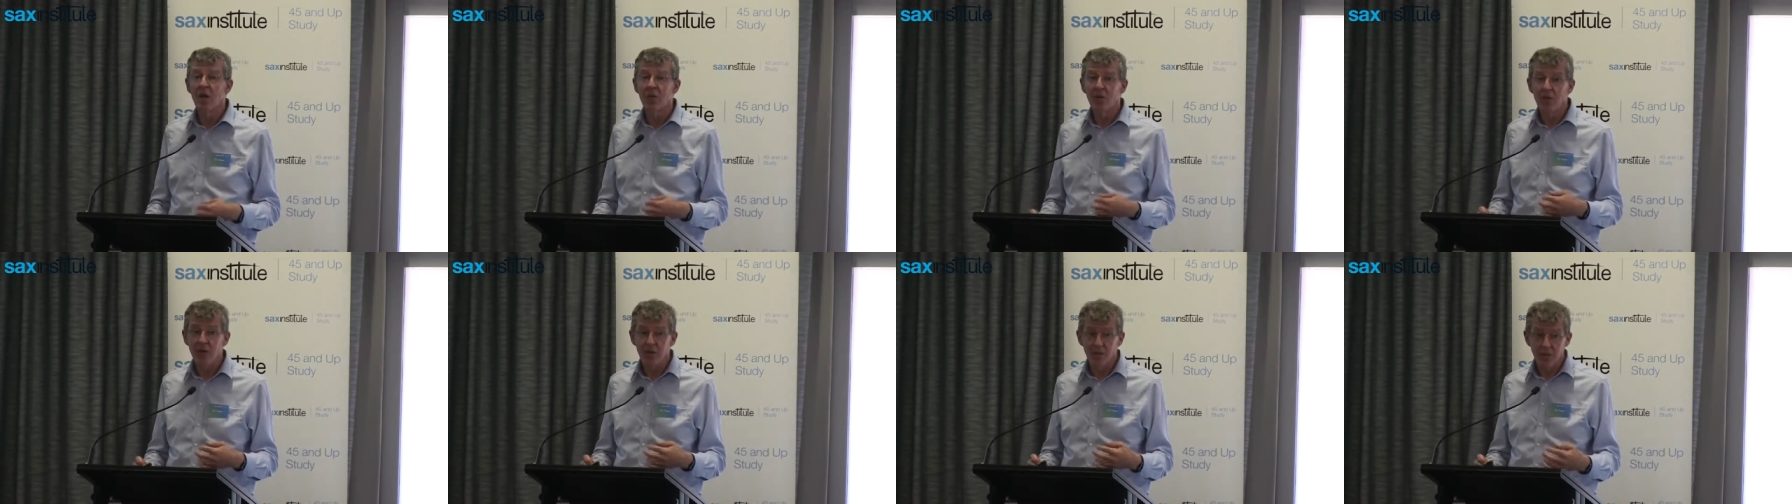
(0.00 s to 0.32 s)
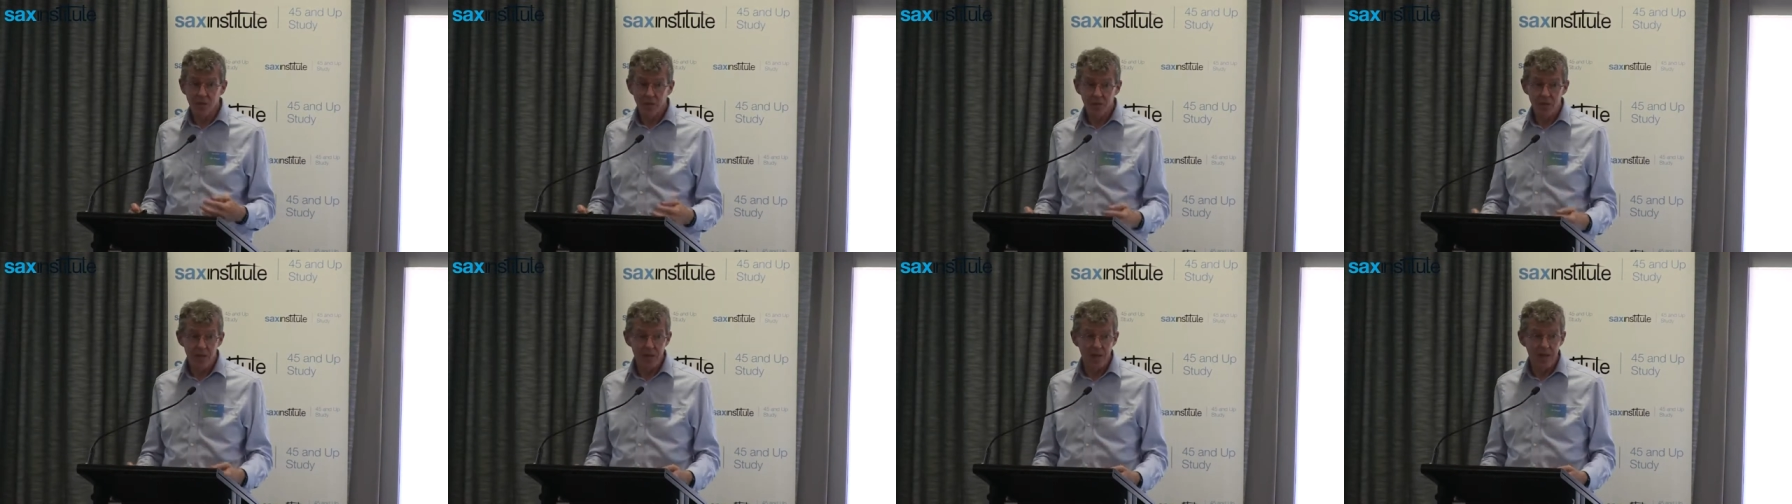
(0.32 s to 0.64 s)
with
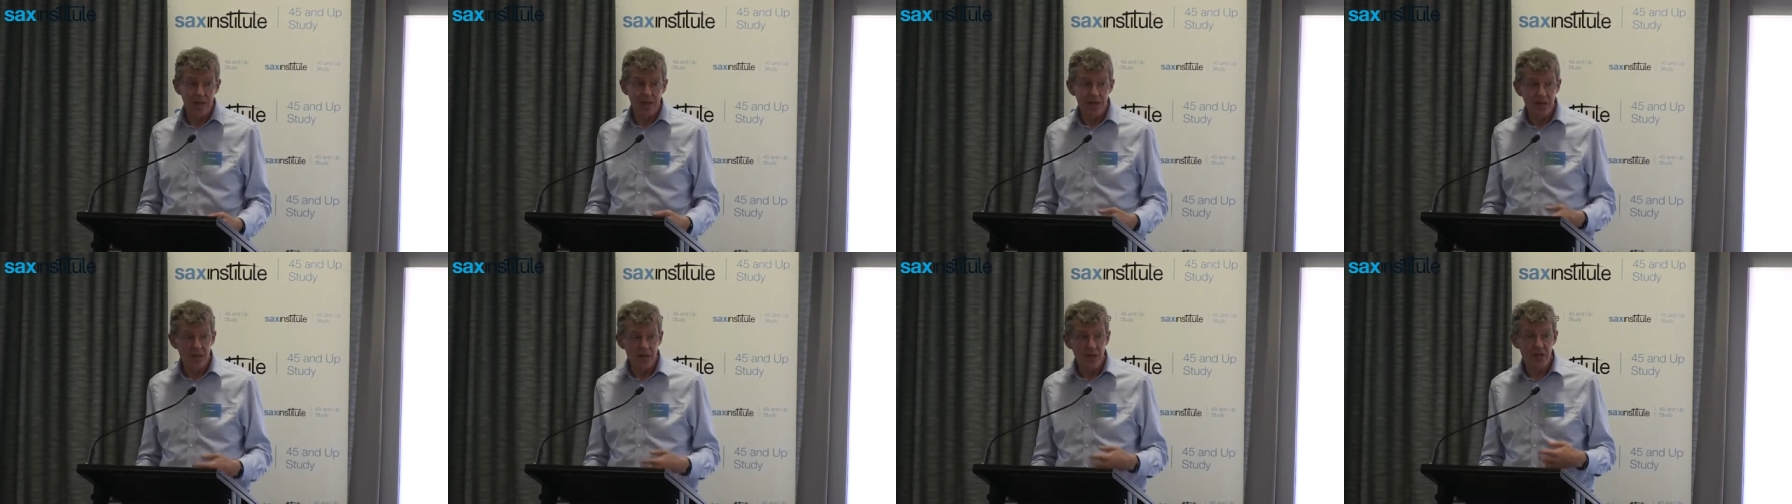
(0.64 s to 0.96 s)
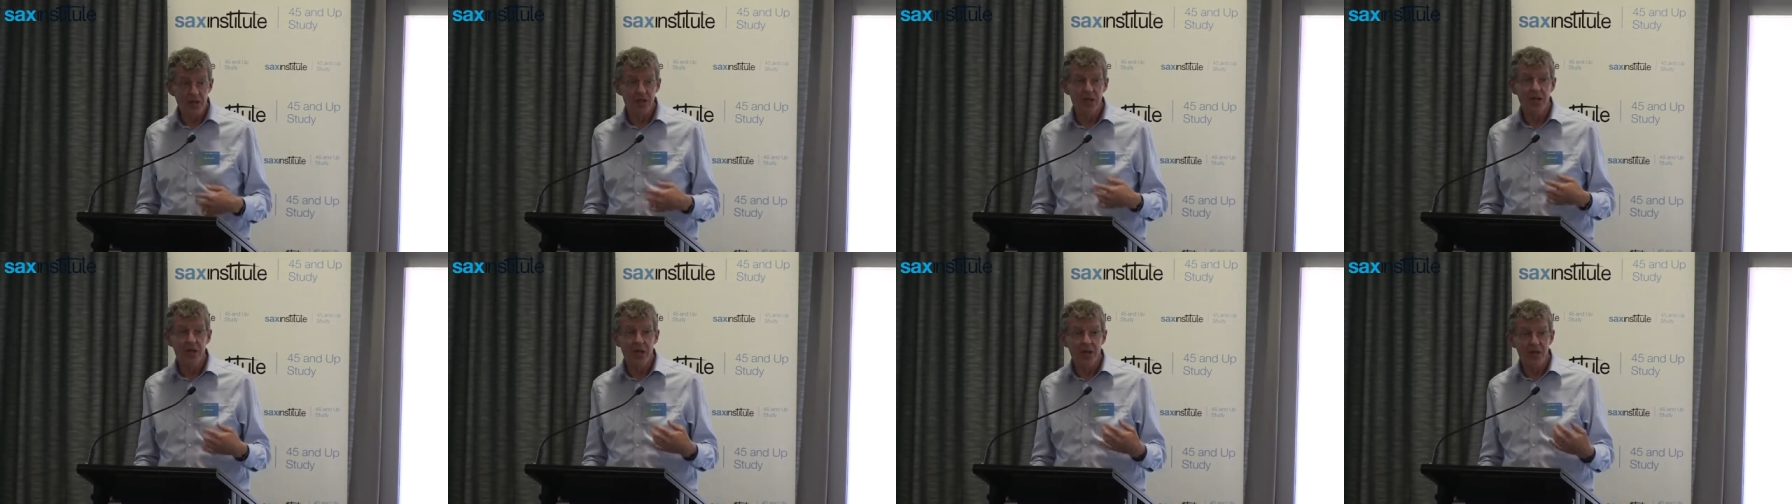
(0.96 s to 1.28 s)

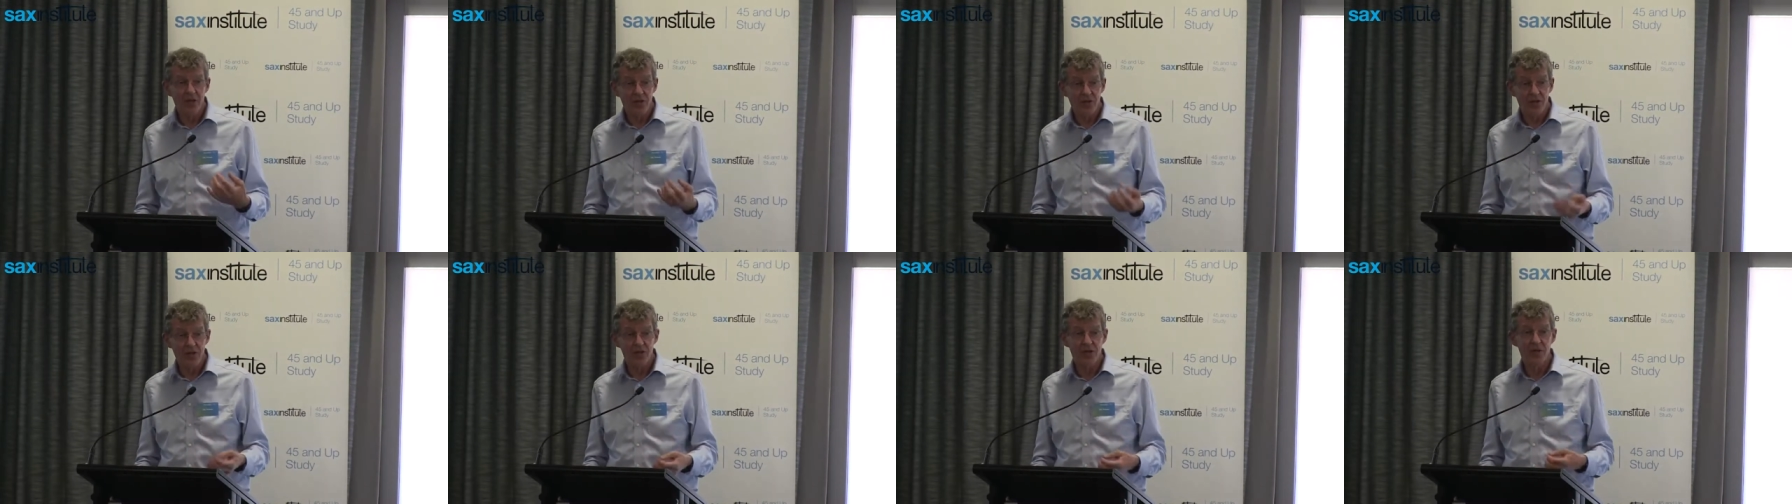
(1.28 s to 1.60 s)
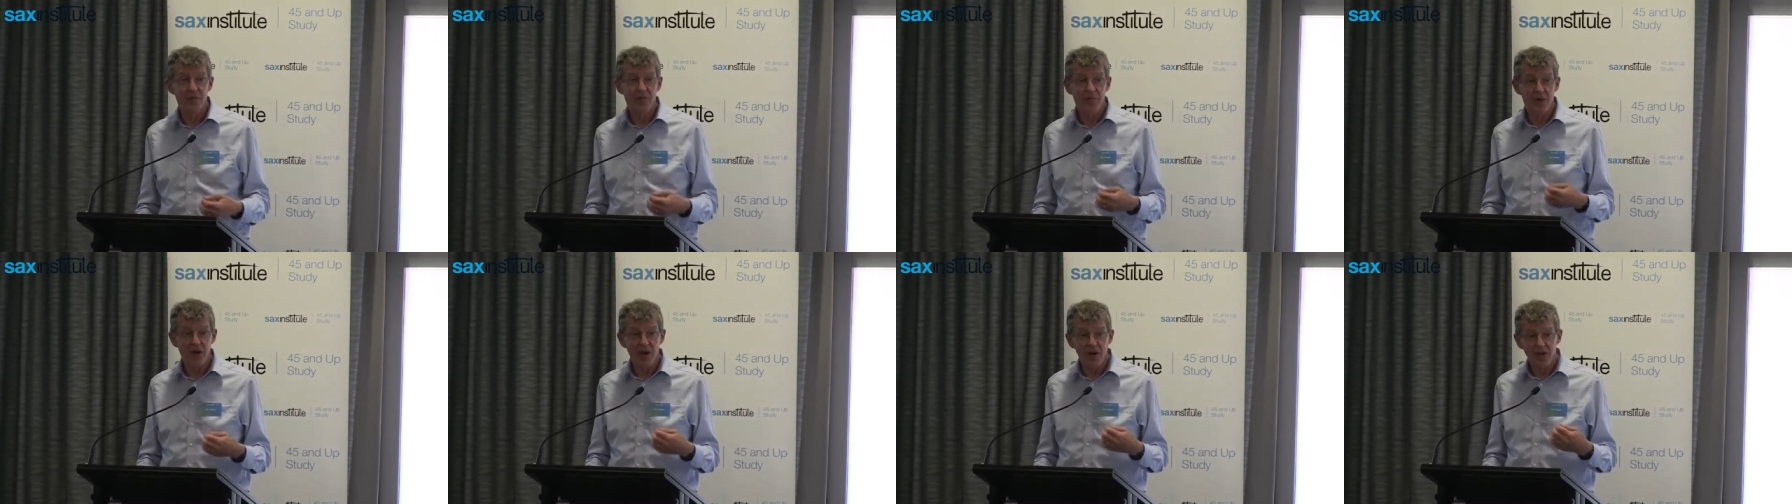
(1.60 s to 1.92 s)
increasing interest
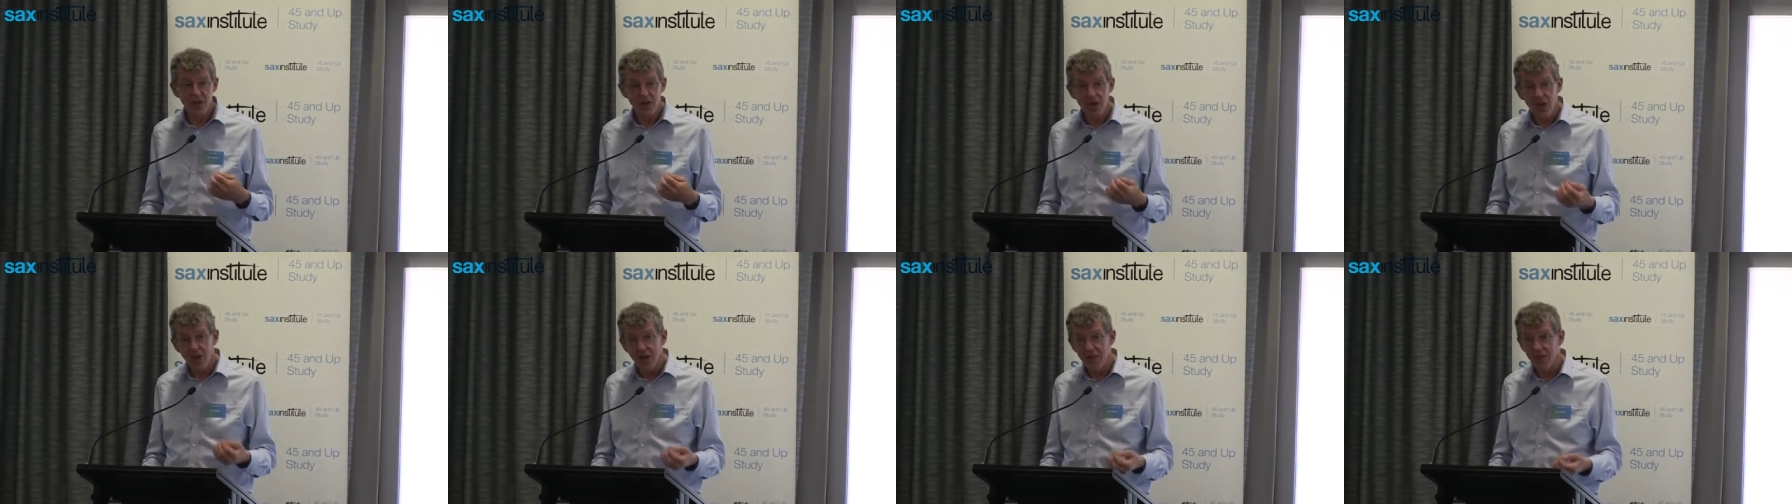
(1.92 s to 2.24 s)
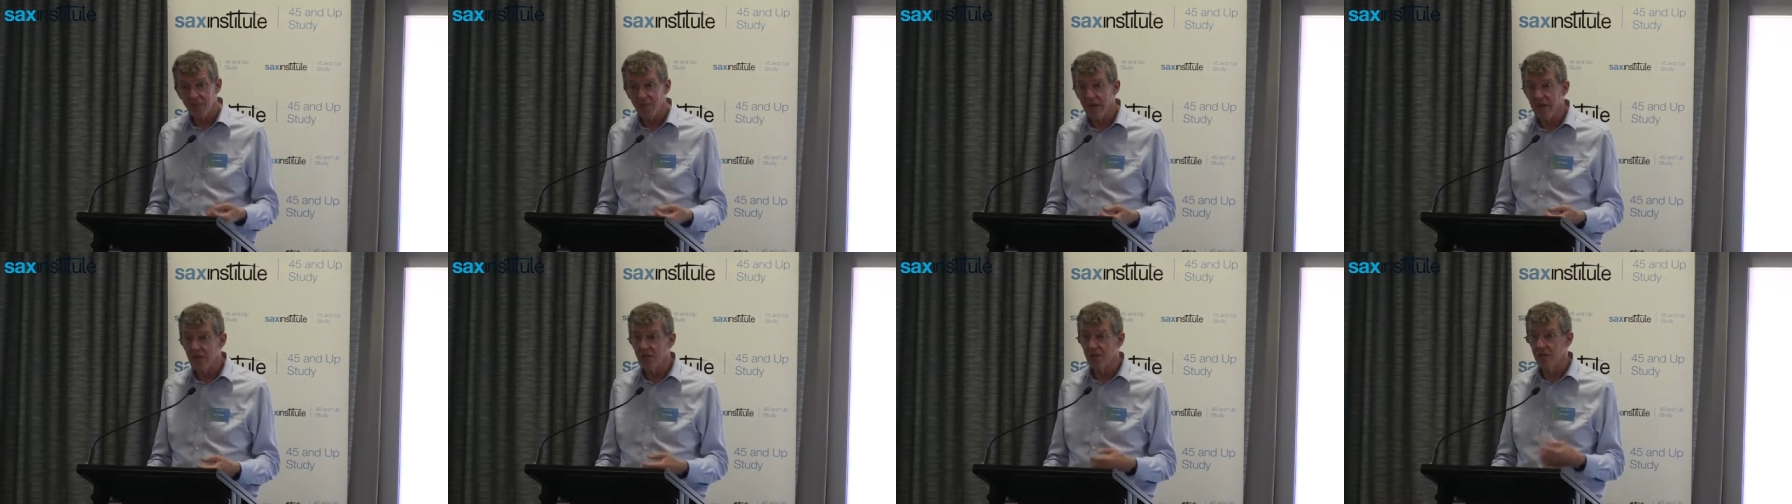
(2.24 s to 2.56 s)
in
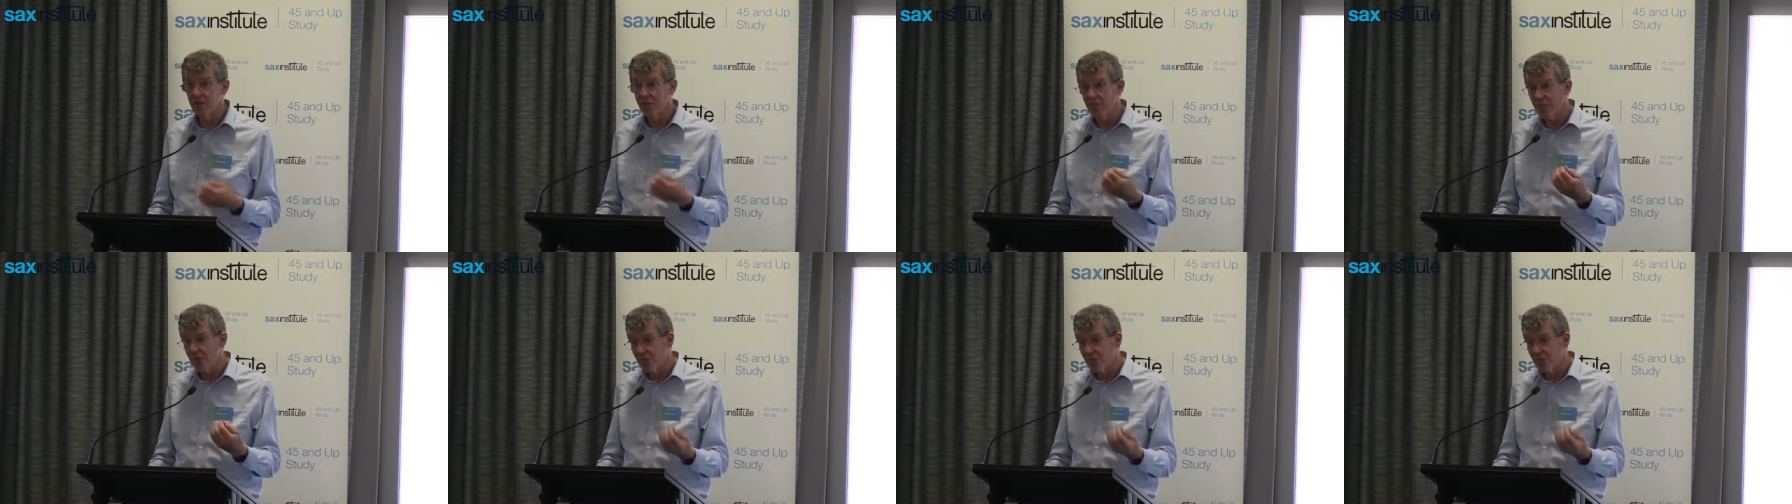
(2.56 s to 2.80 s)
personalized medicine,